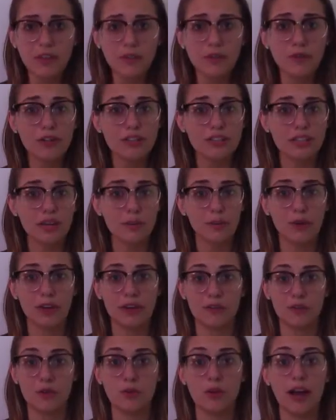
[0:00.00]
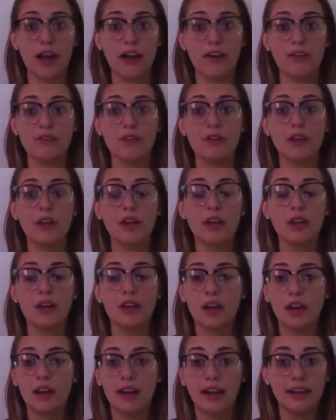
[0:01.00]
For example, if you have
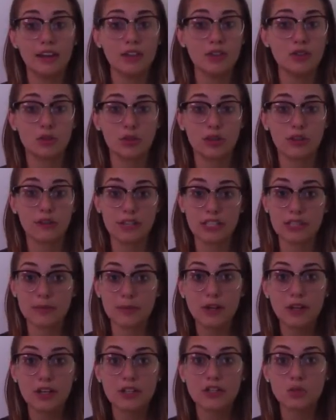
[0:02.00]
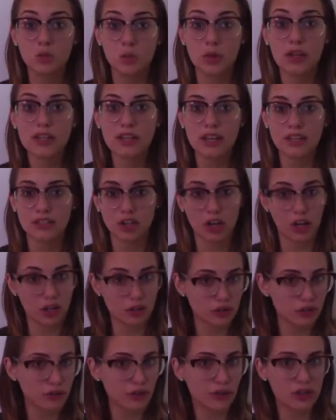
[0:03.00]
any sort of experience with a
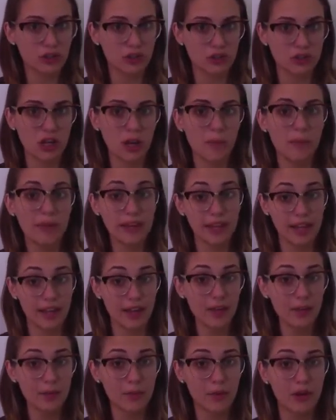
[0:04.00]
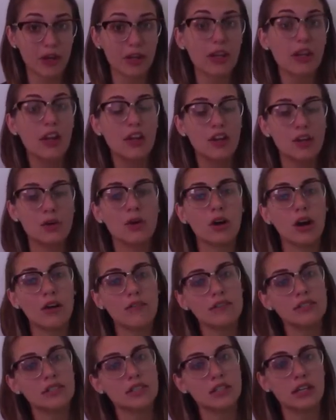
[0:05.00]
controversial topic in the book, you're
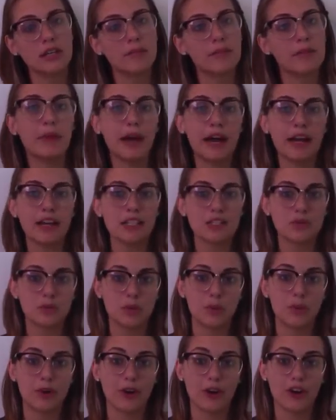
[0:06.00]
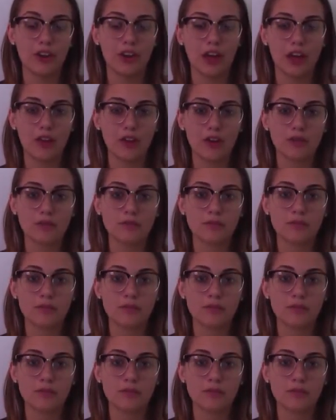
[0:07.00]
obviously going to be biased one way or another.